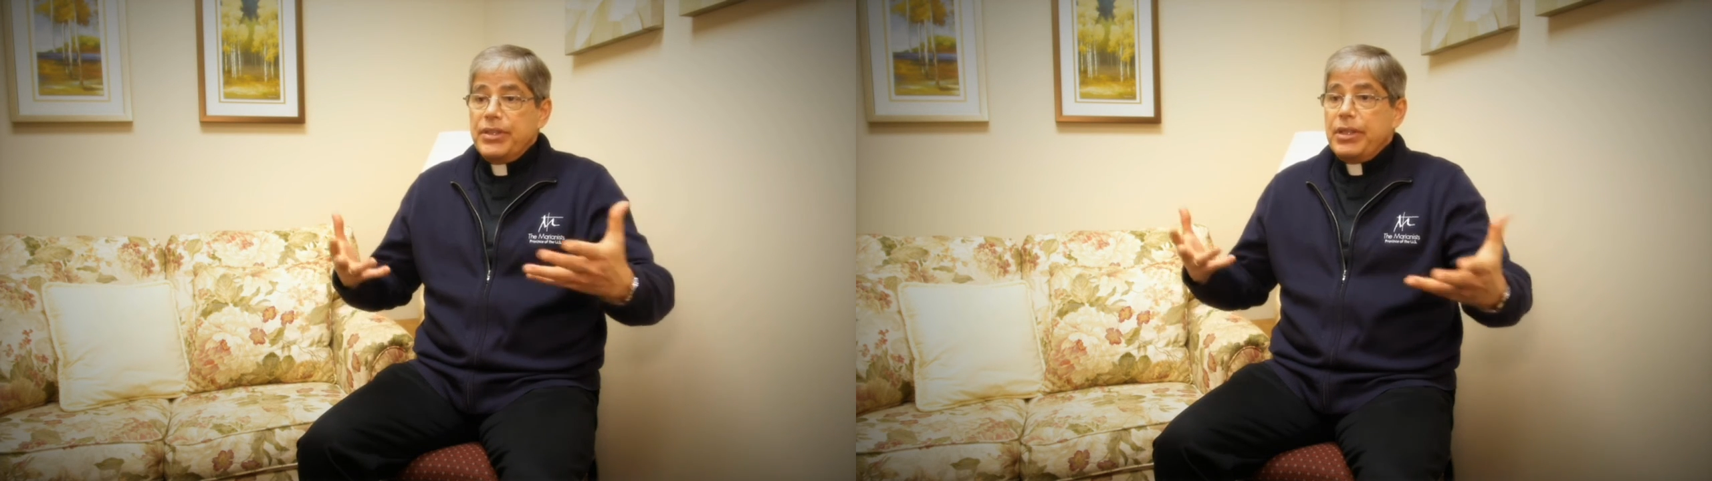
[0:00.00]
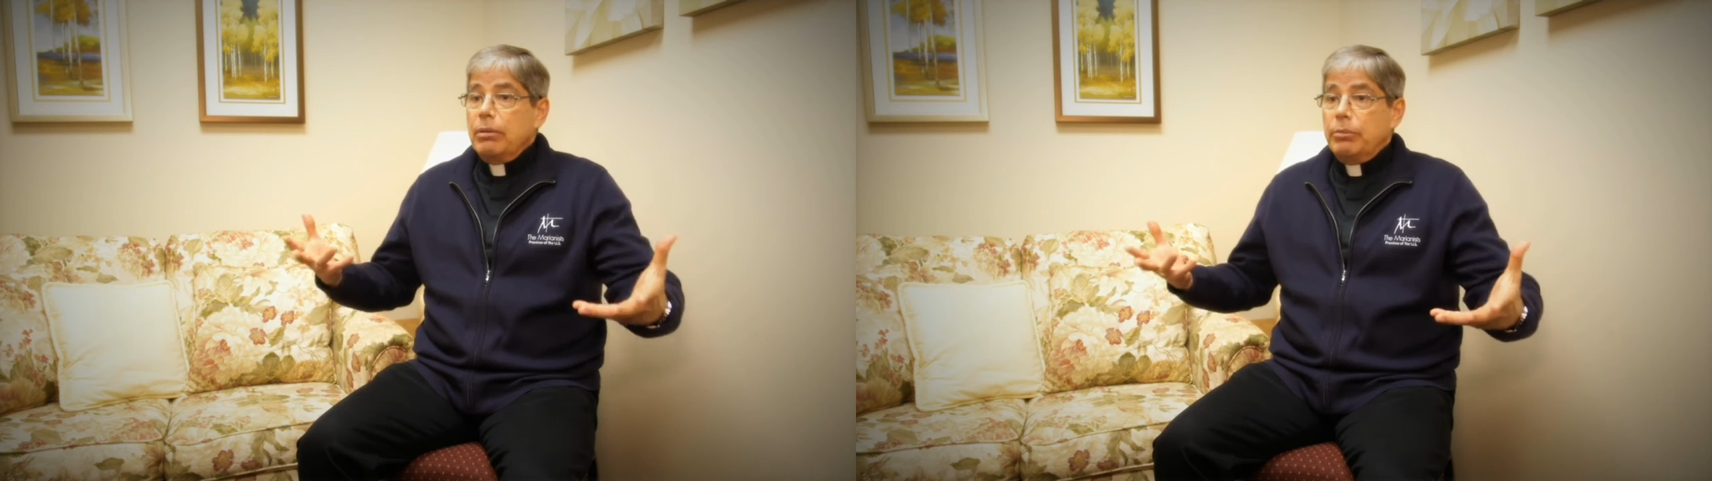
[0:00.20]

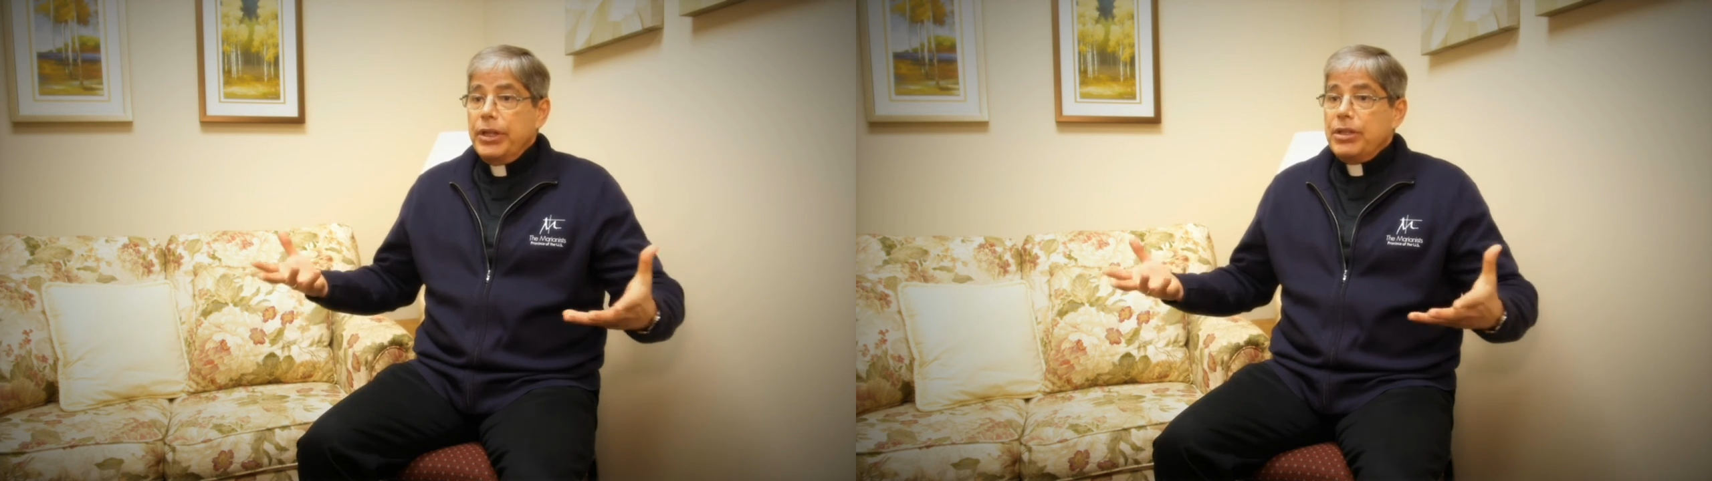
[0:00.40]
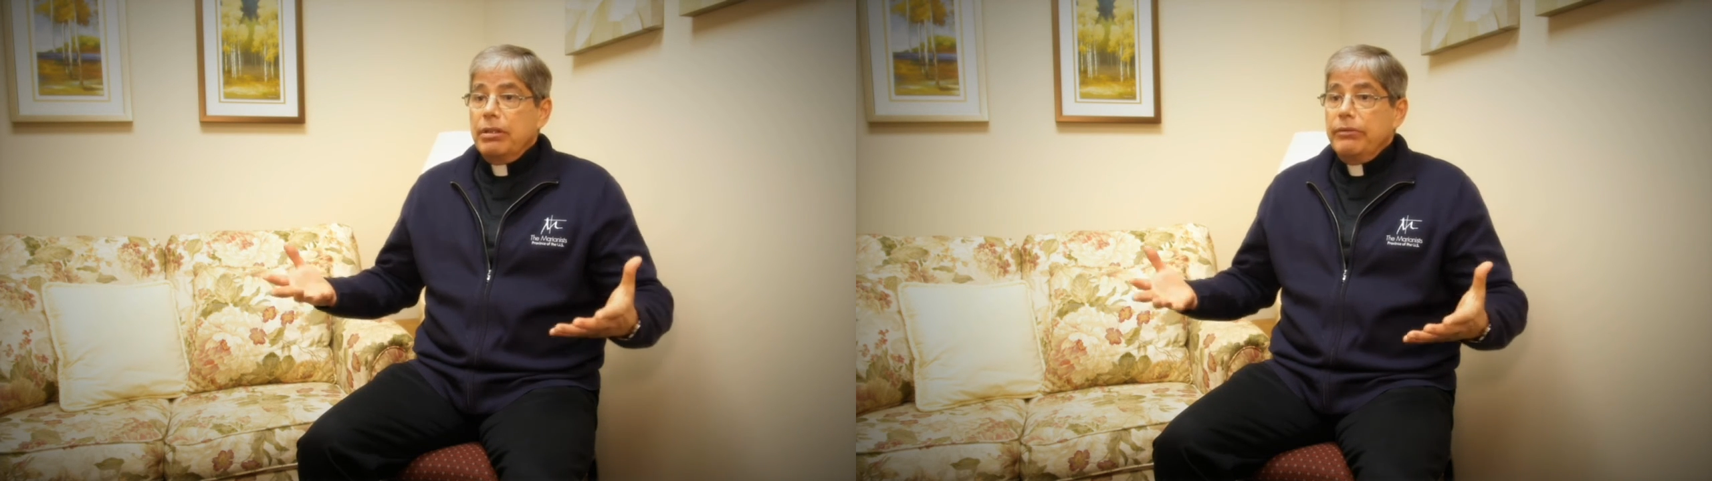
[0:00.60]

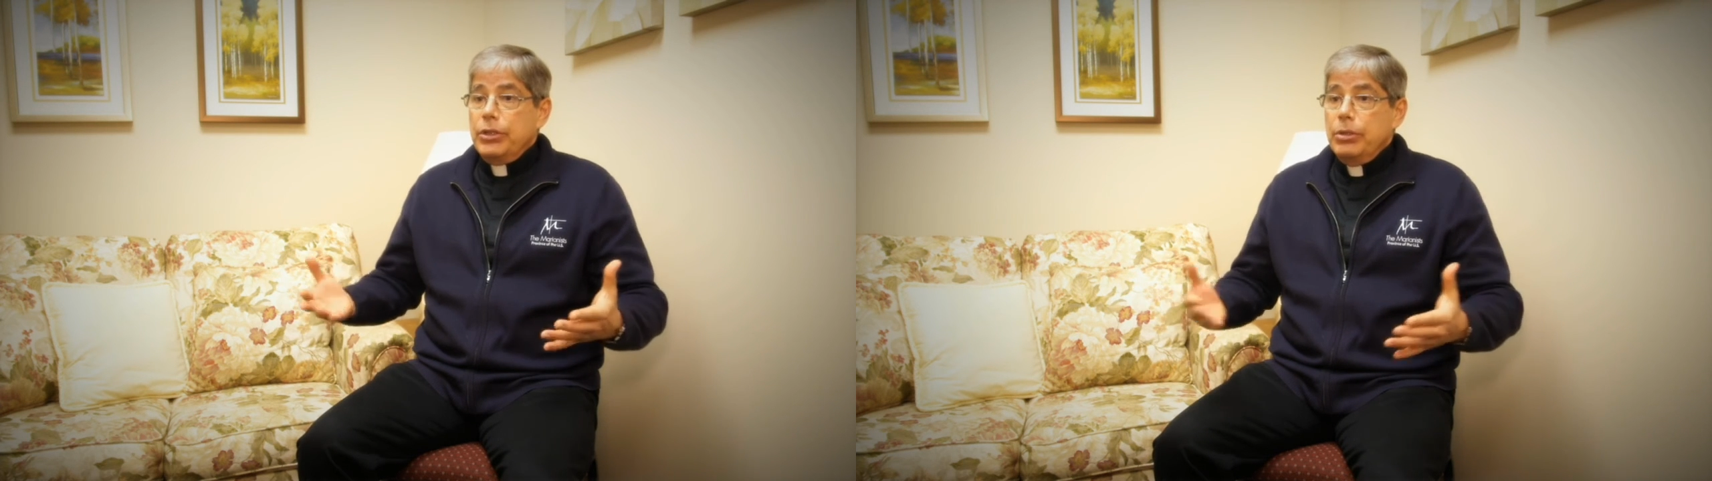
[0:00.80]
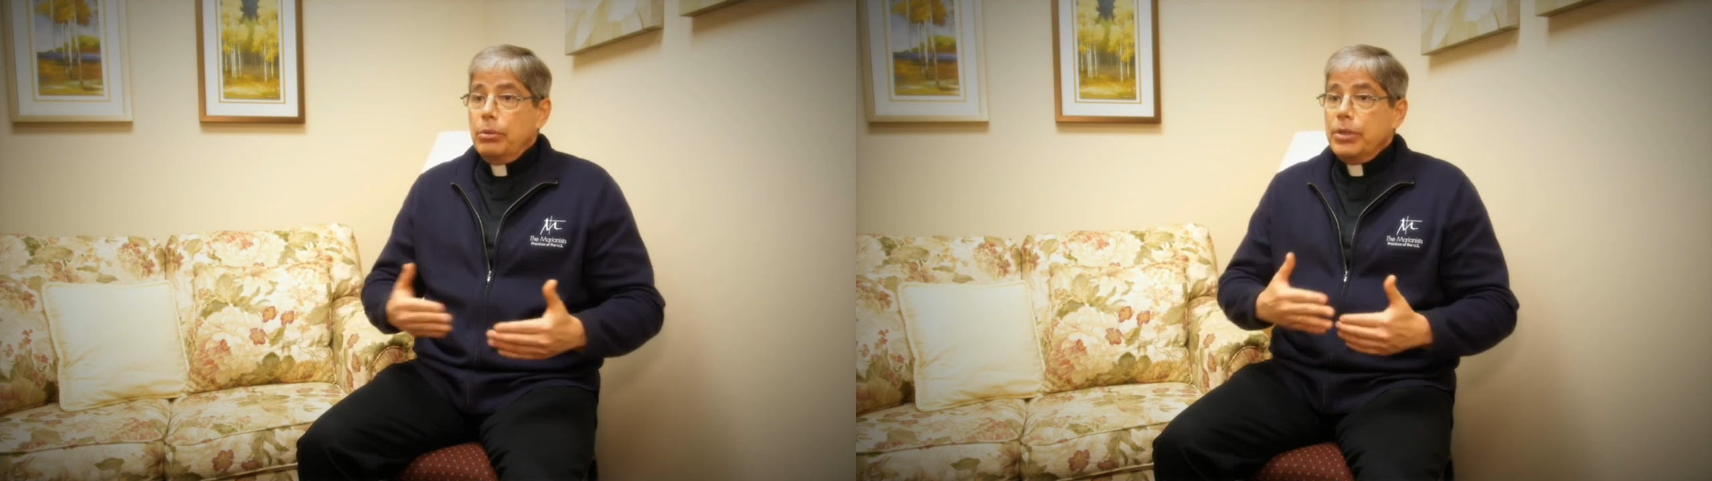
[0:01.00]
celebration of the
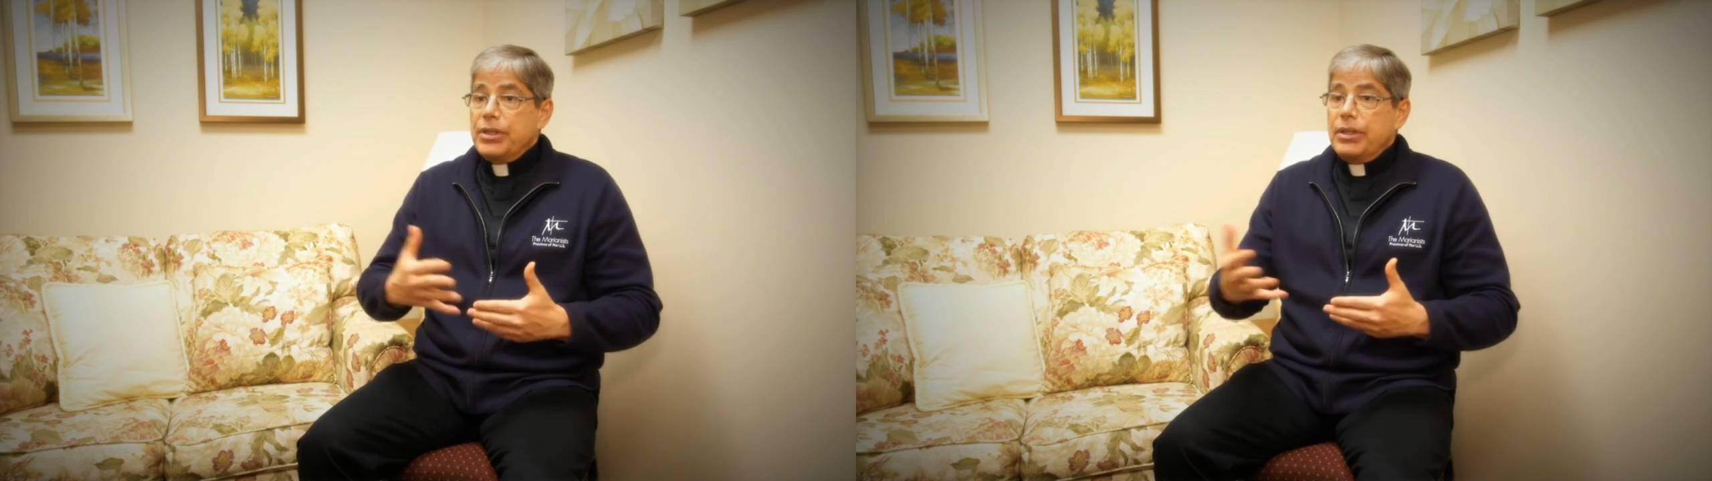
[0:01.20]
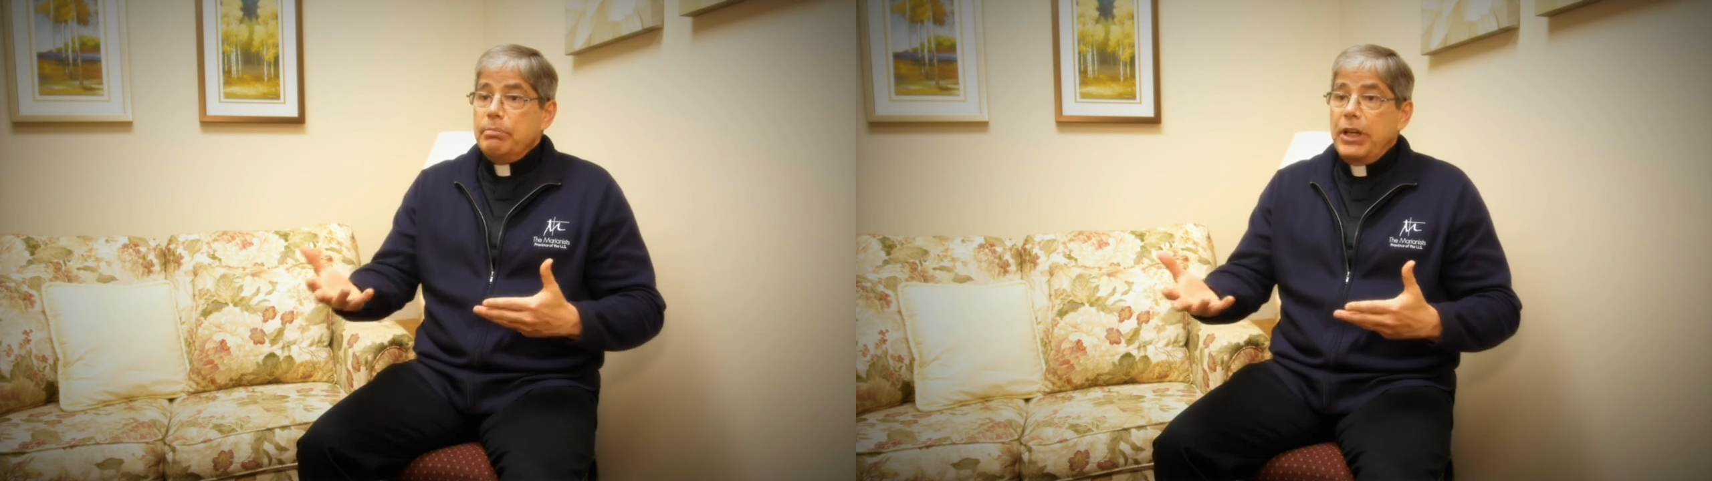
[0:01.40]
Eucharist
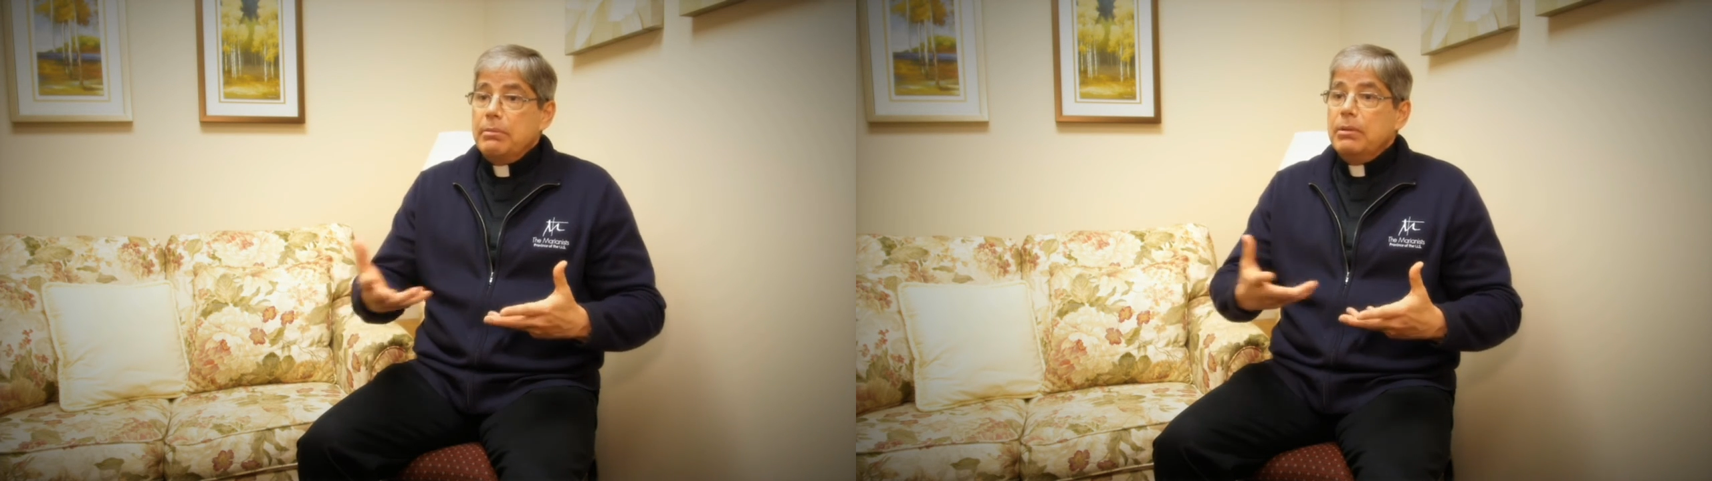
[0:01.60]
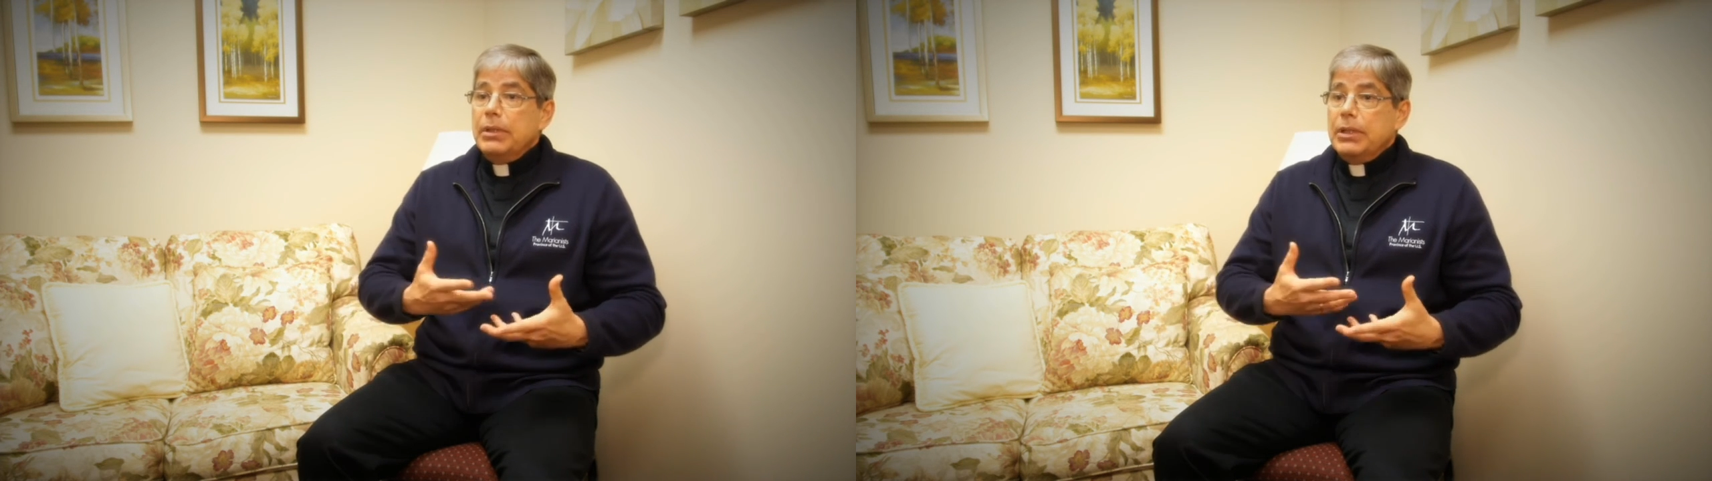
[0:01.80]
that might